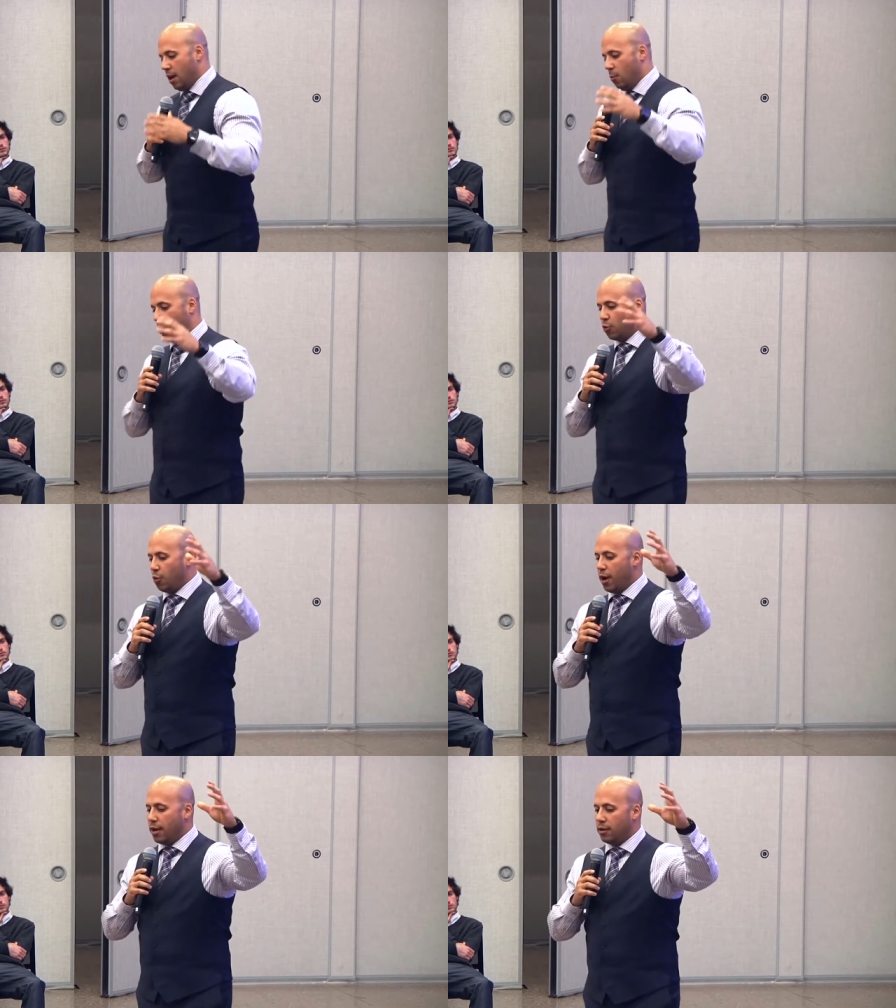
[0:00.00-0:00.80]
And we
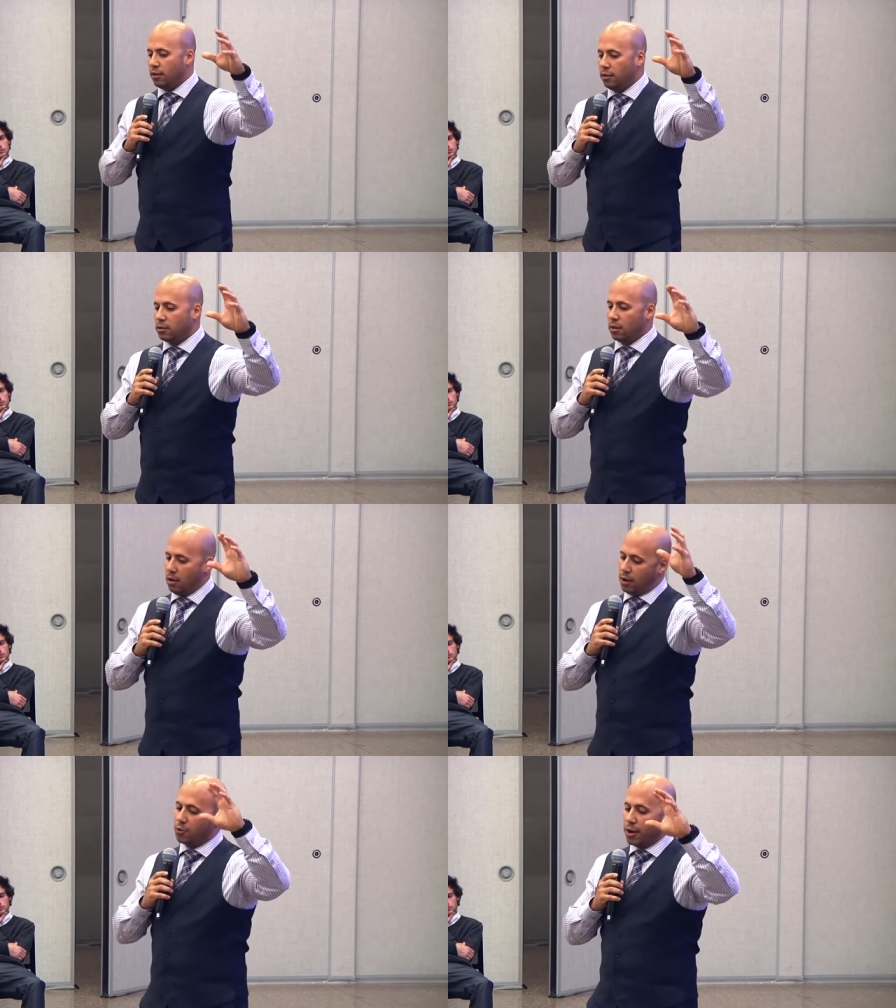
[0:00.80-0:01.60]
created these,
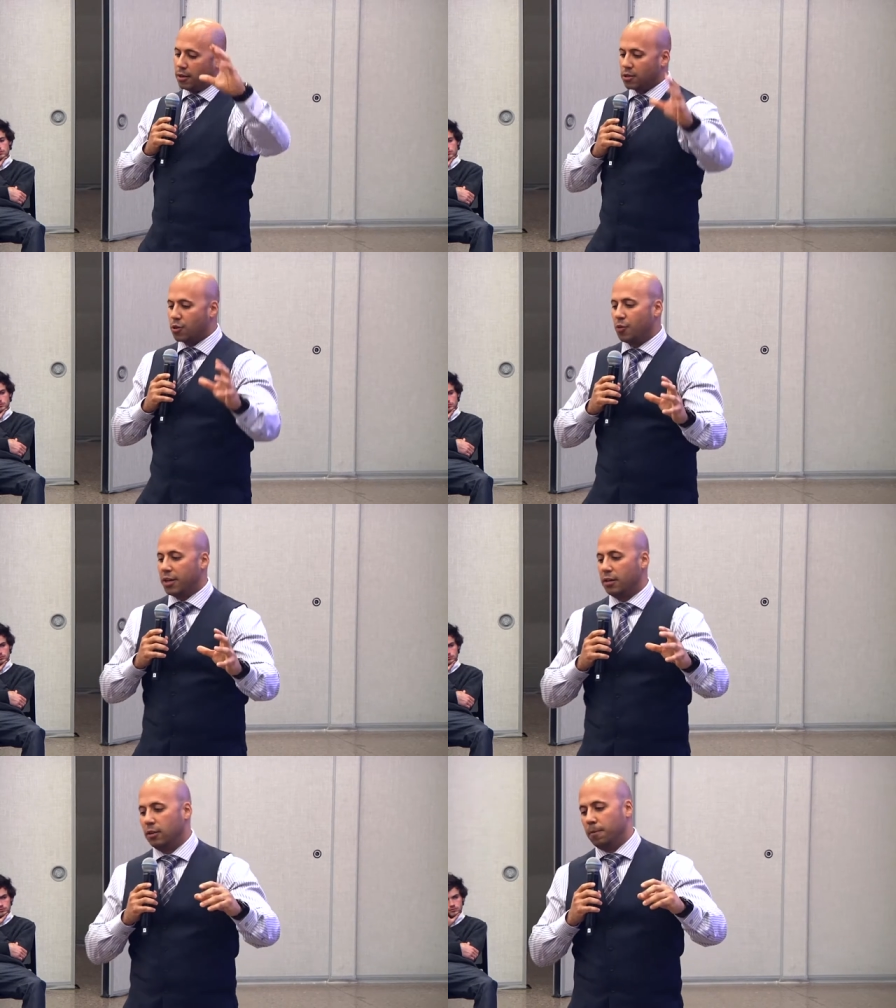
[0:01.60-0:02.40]
I created this
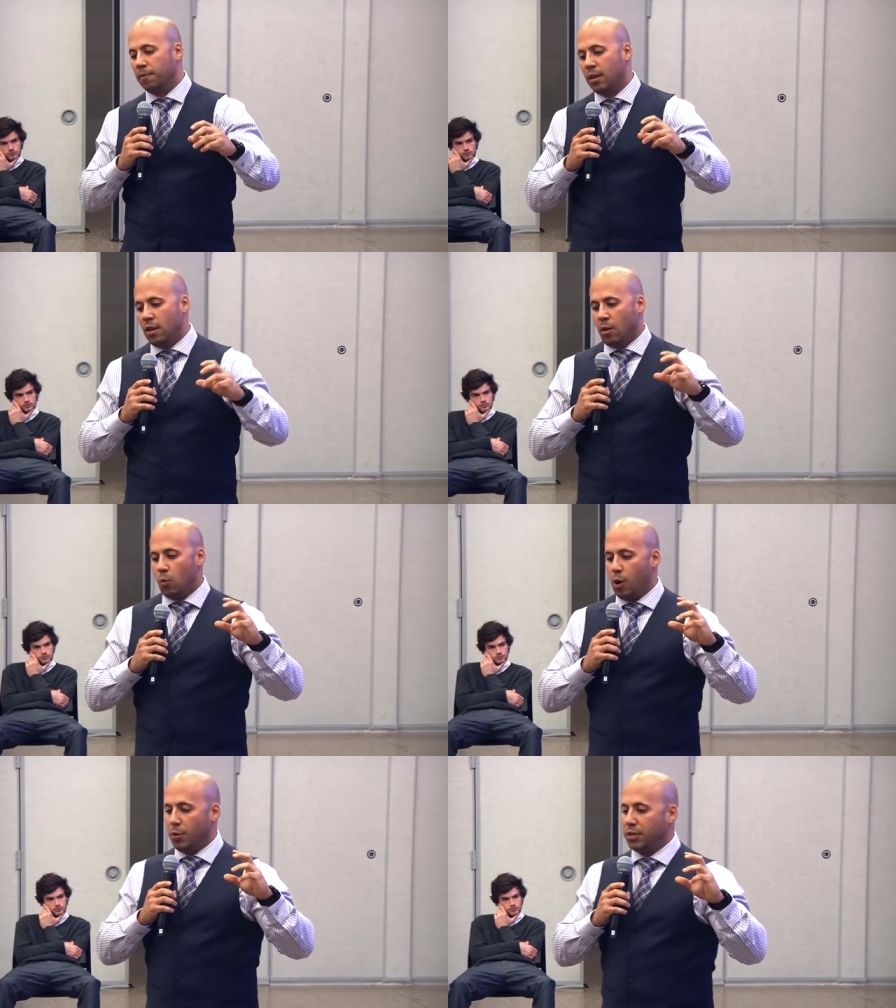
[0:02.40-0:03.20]
curriculum
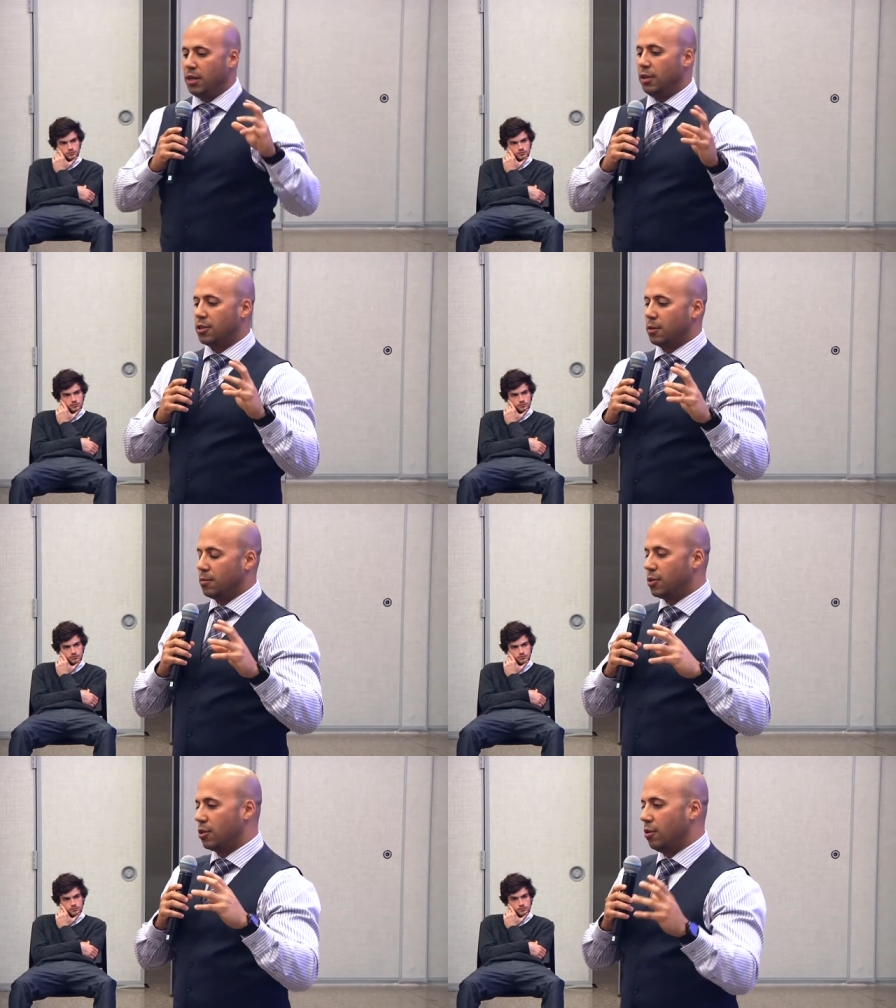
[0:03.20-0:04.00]
where we teach
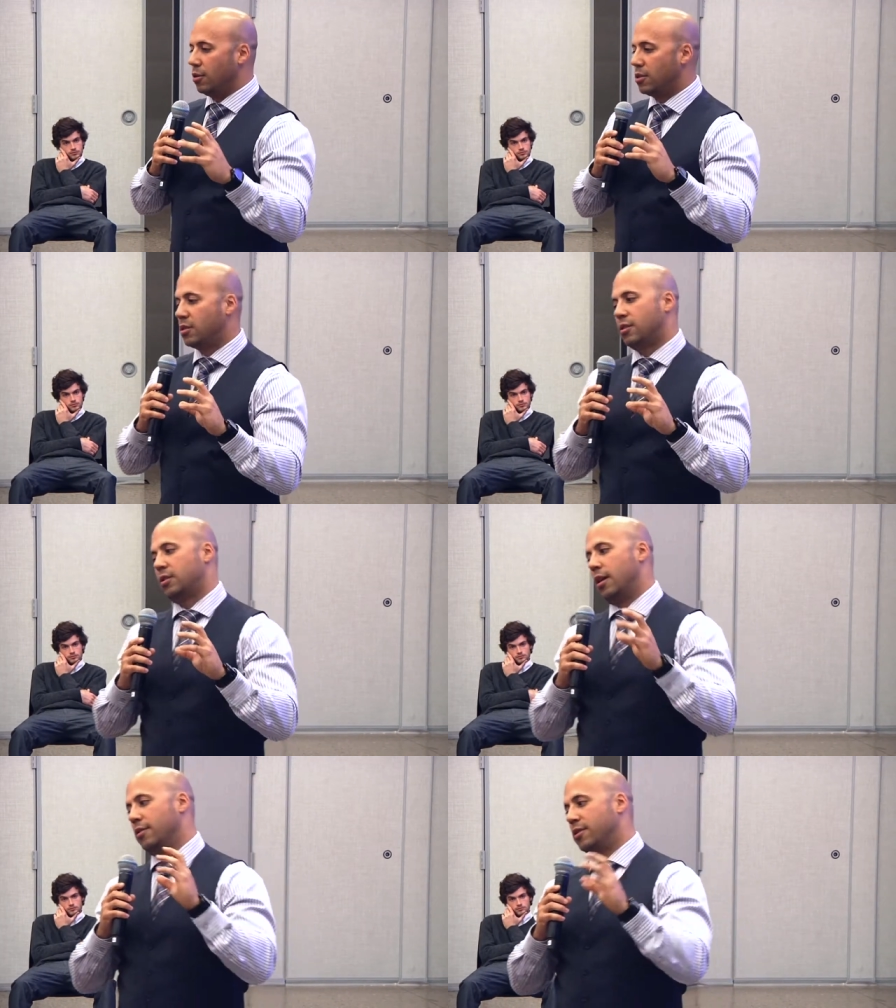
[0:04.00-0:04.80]
them certain
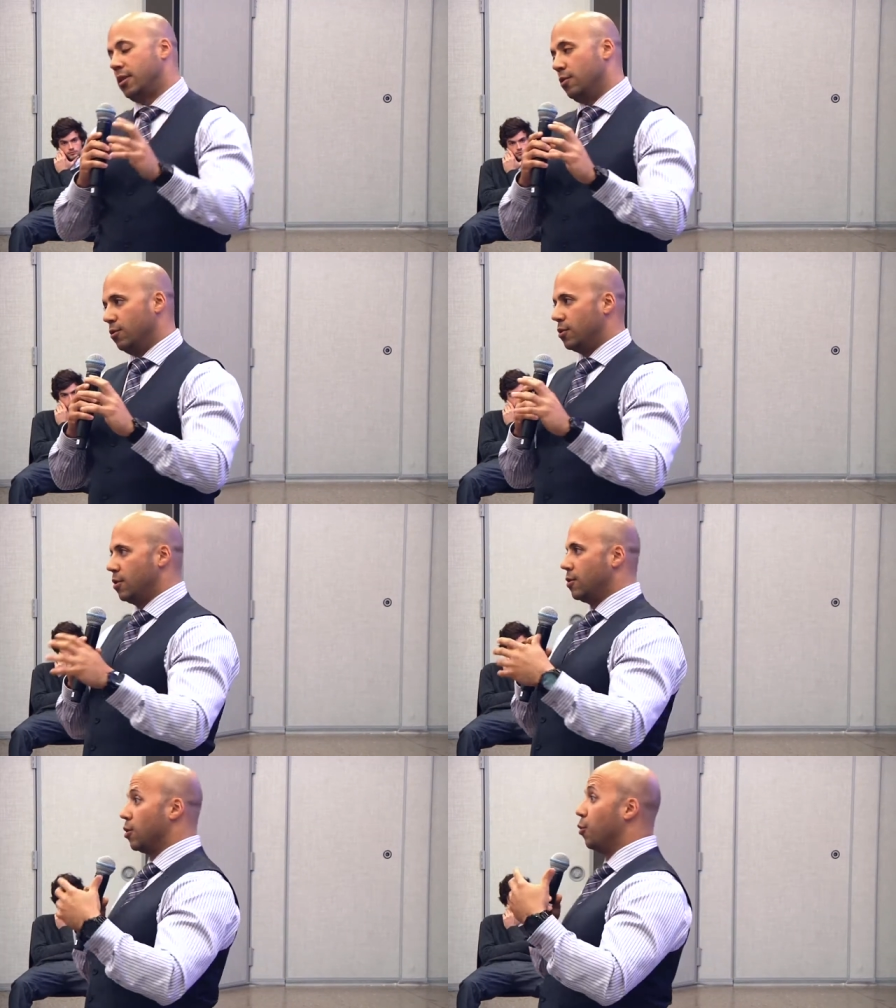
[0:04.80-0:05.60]
set of
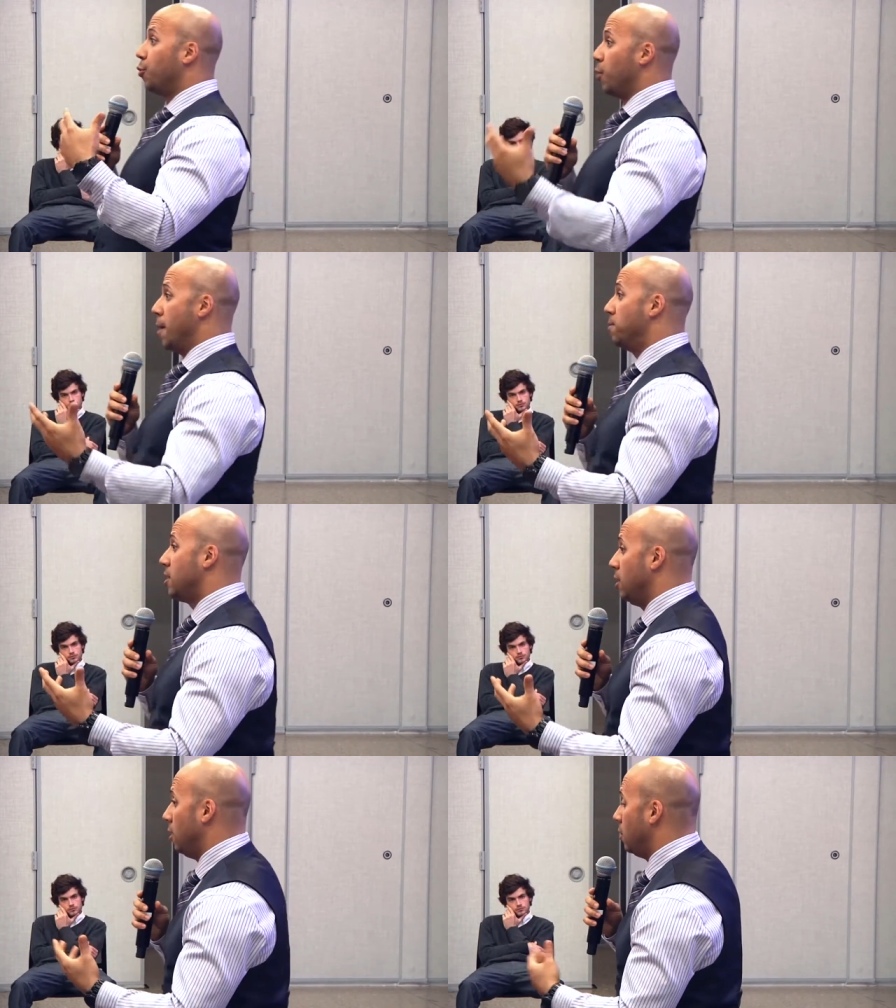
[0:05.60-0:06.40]
skills. So through
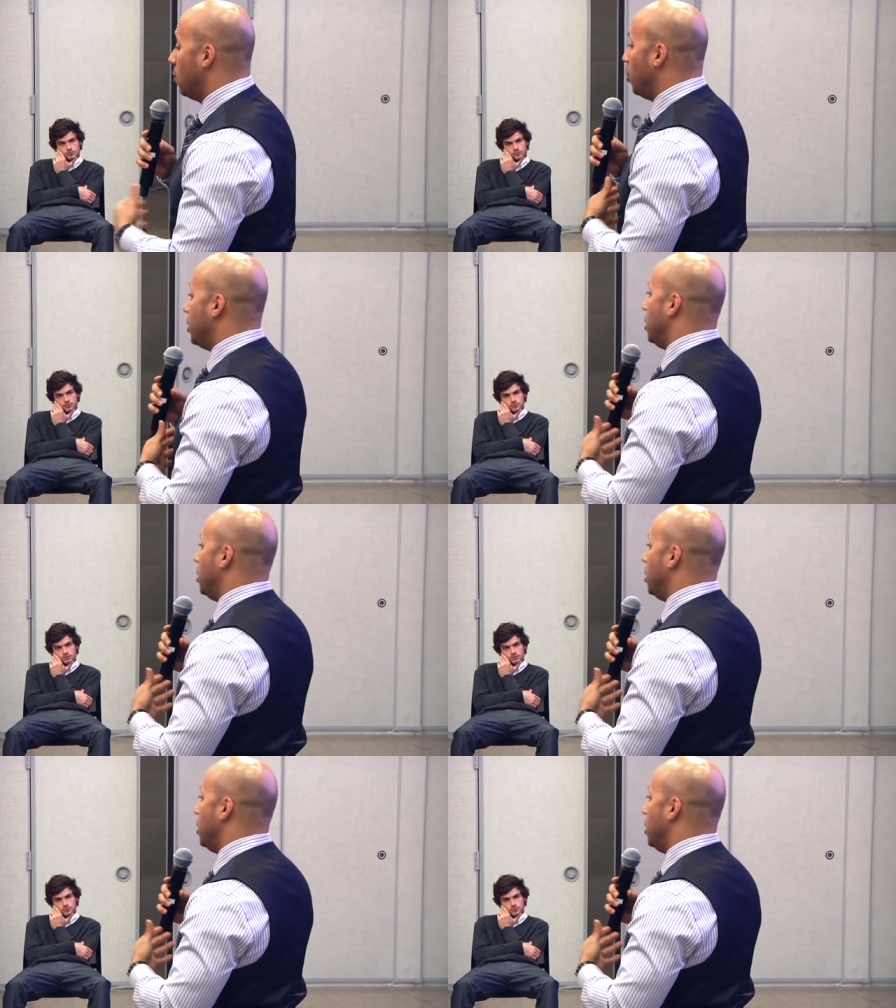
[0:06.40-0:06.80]
emceeing, we